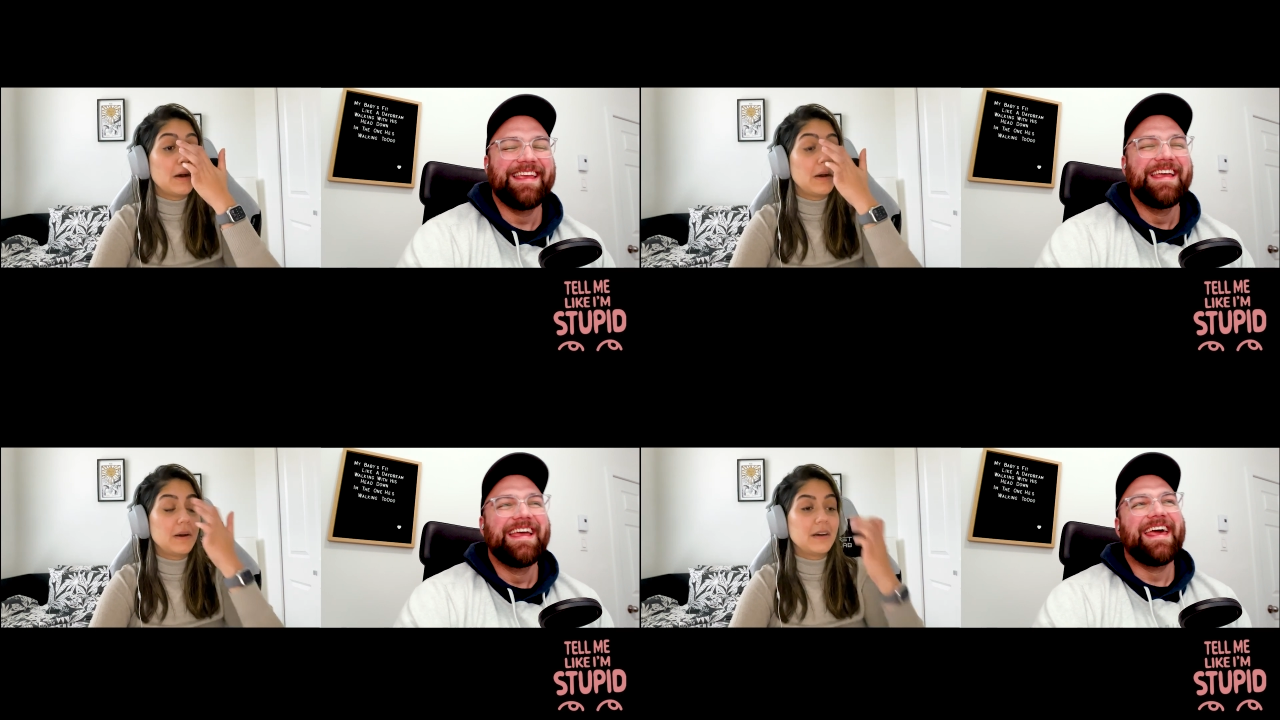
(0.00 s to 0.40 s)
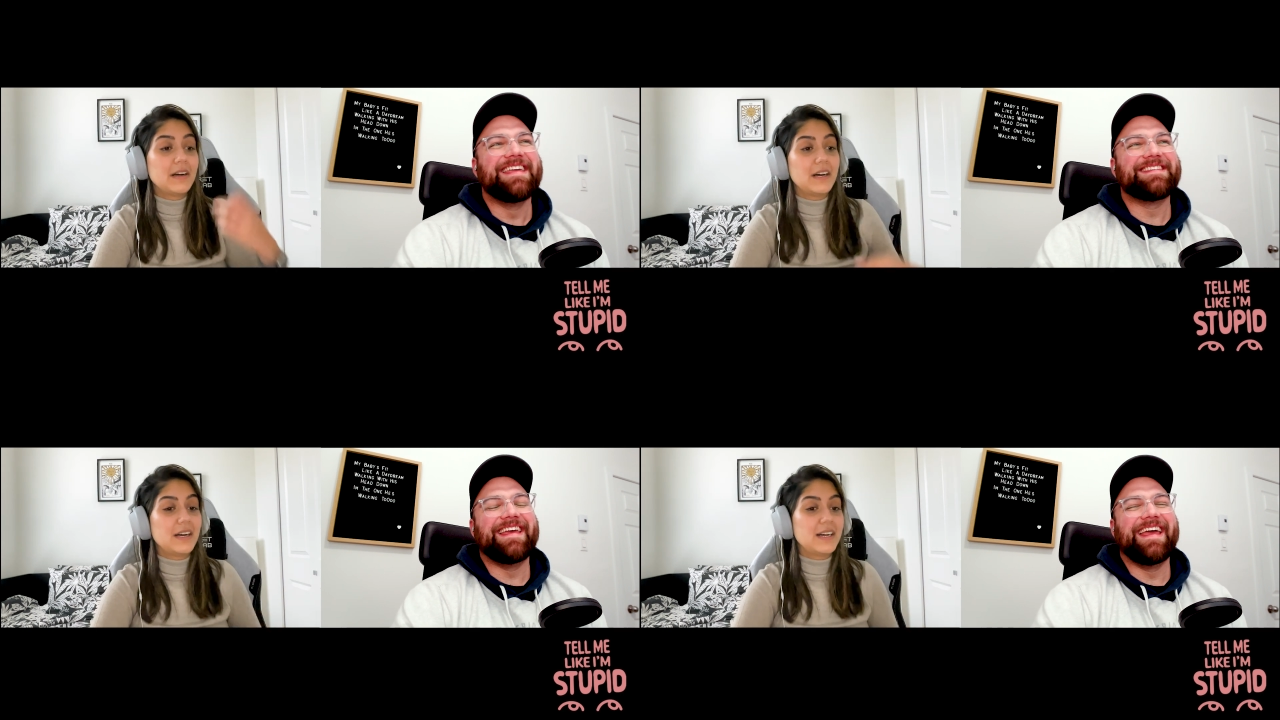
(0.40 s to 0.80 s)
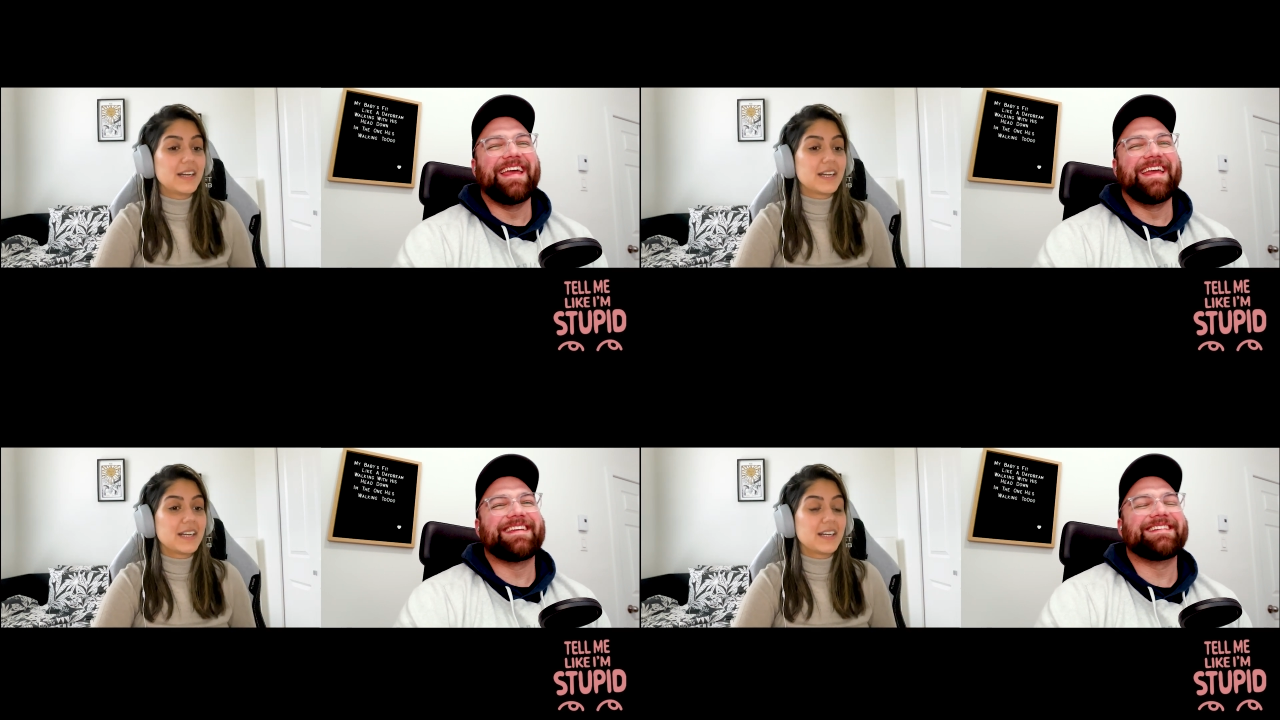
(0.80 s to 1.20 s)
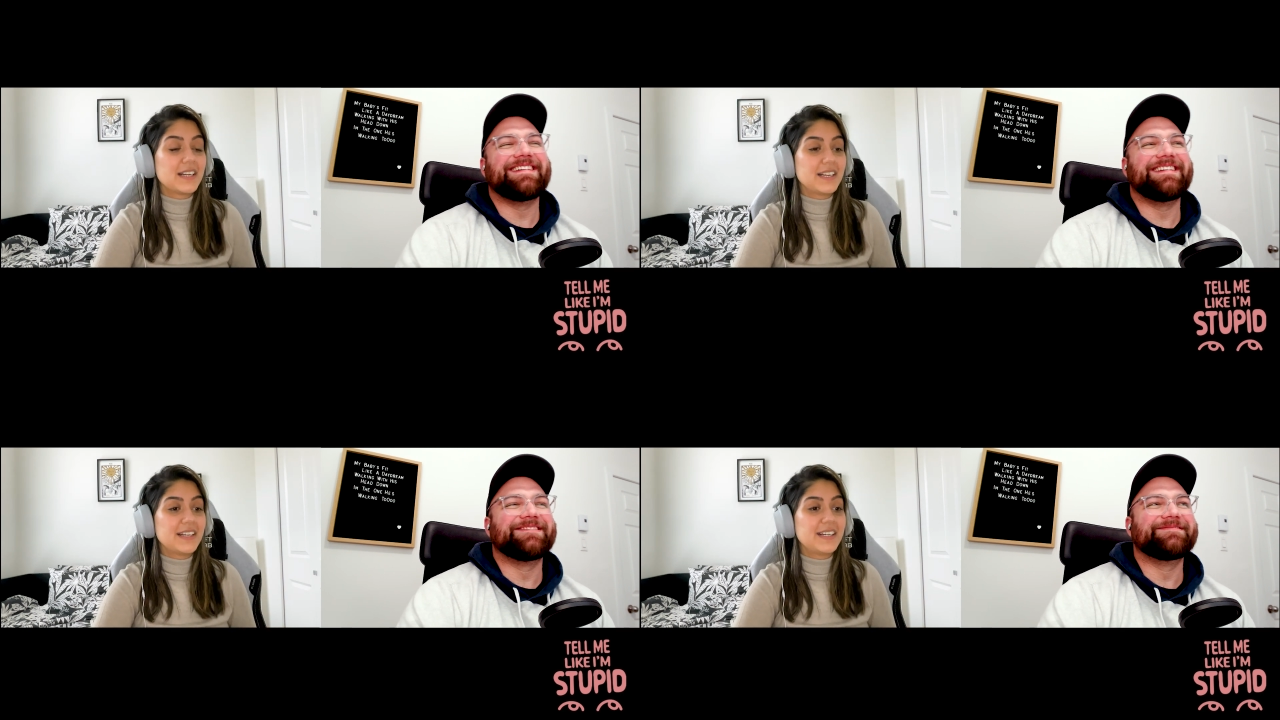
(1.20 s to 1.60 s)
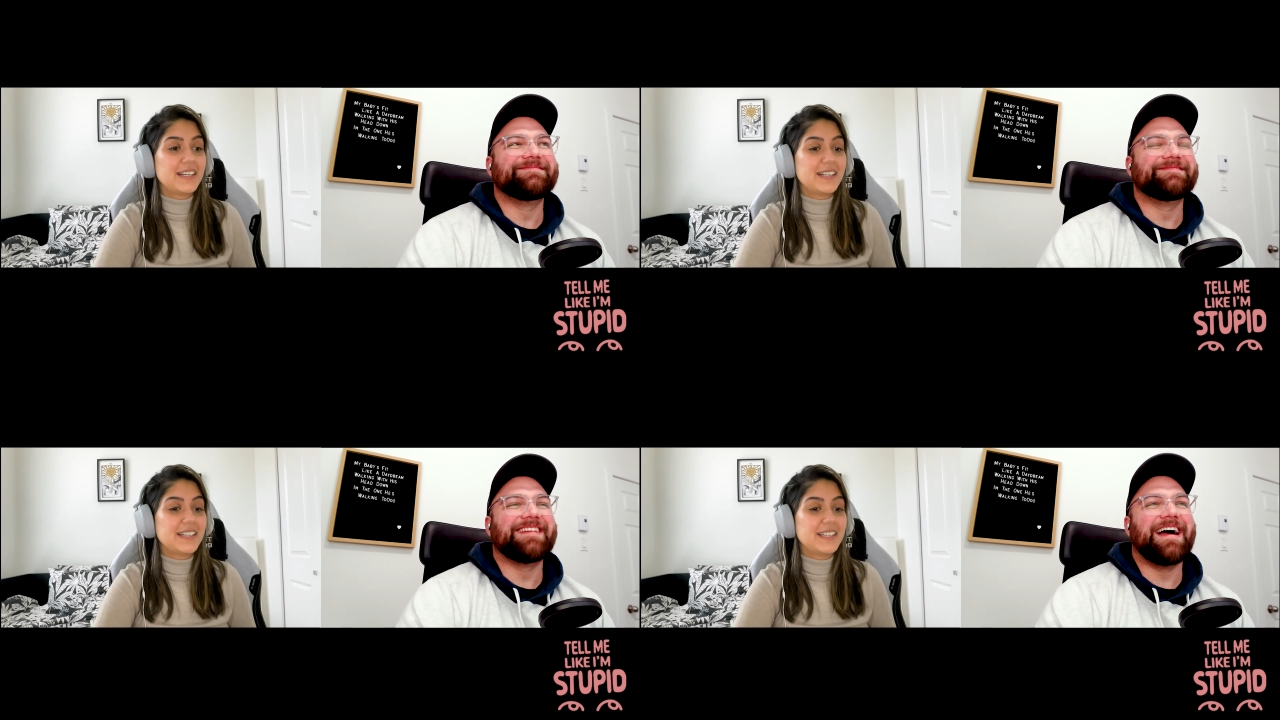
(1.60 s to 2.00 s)
Speaker 1: it's like,
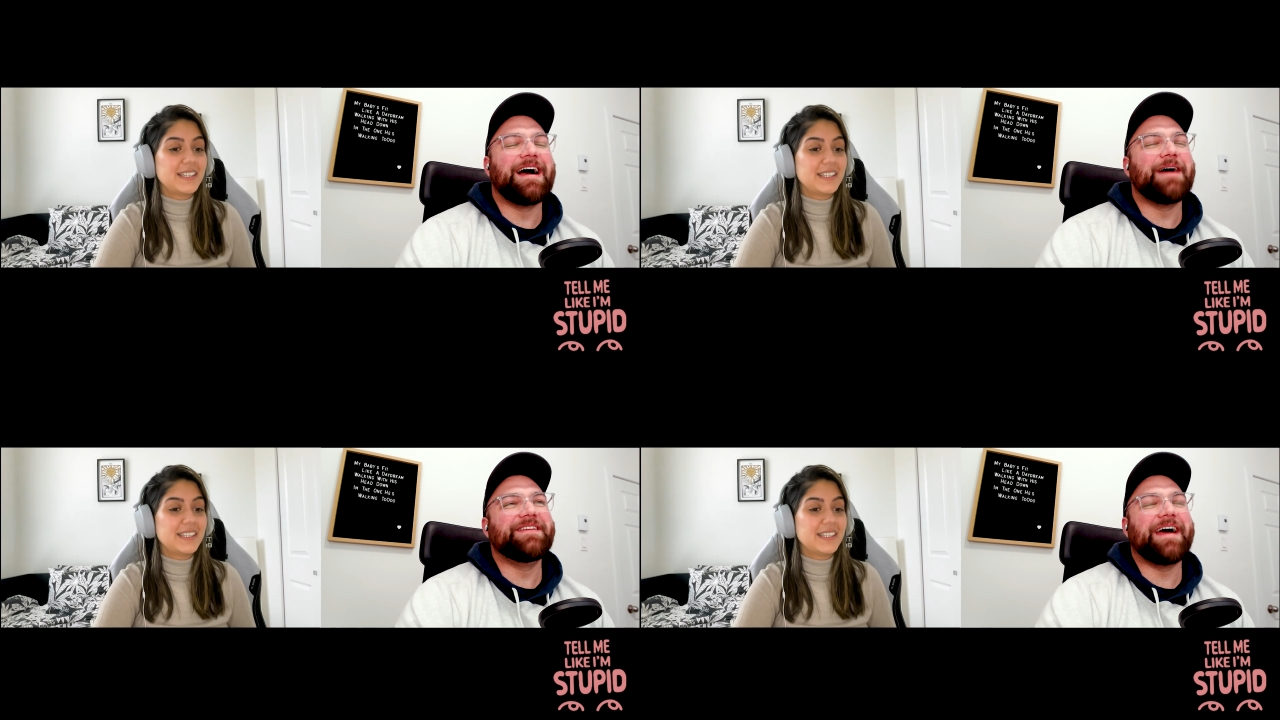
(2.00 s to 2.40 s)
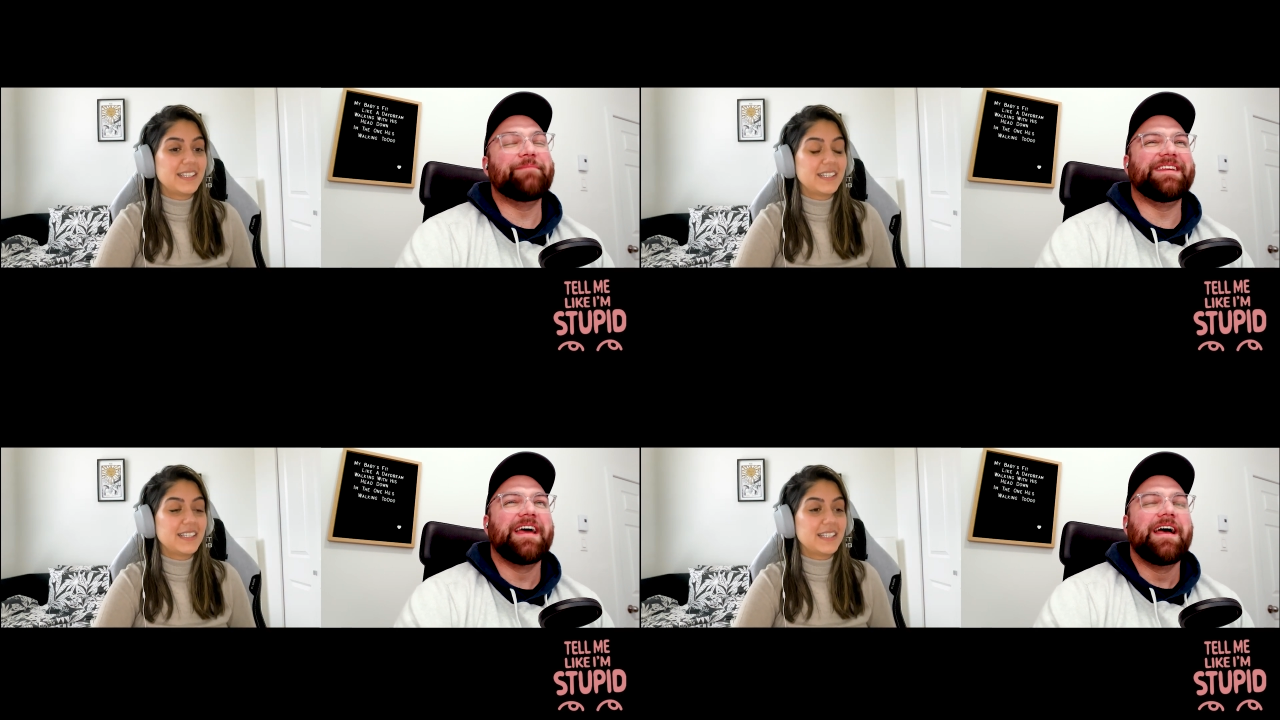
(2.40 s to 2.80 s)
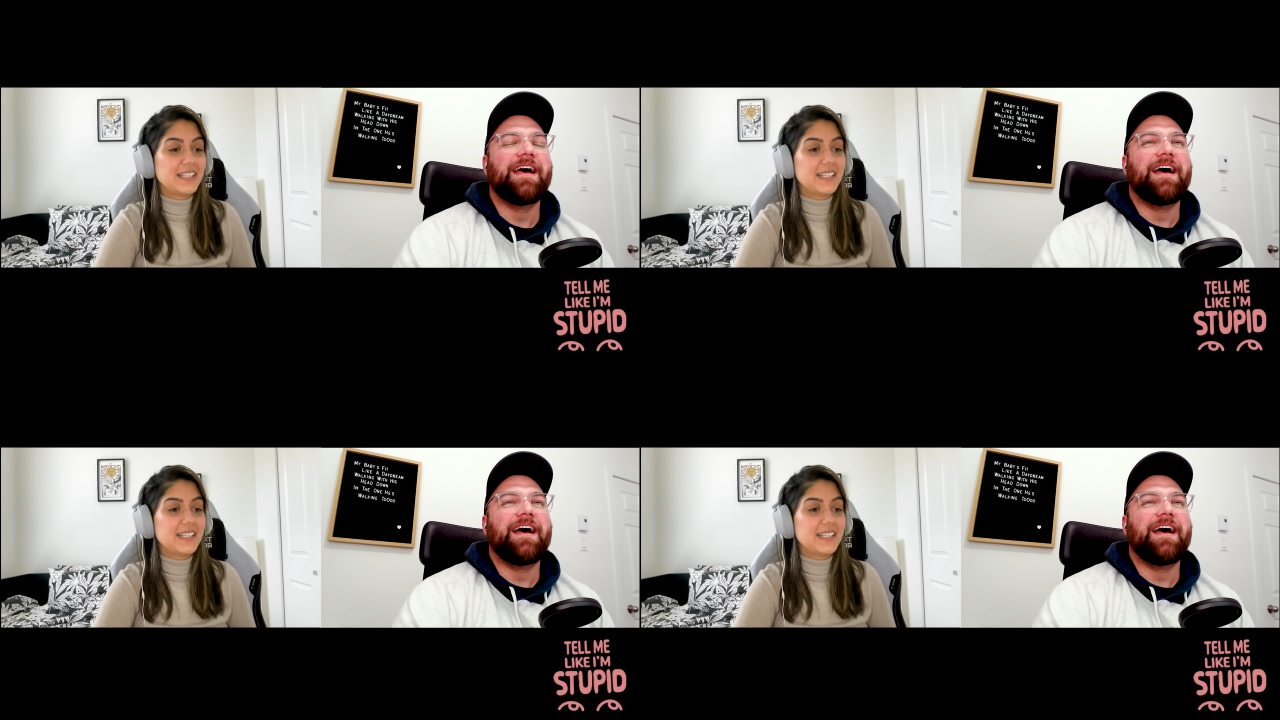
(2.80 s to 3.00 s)
um, I mean, I mean,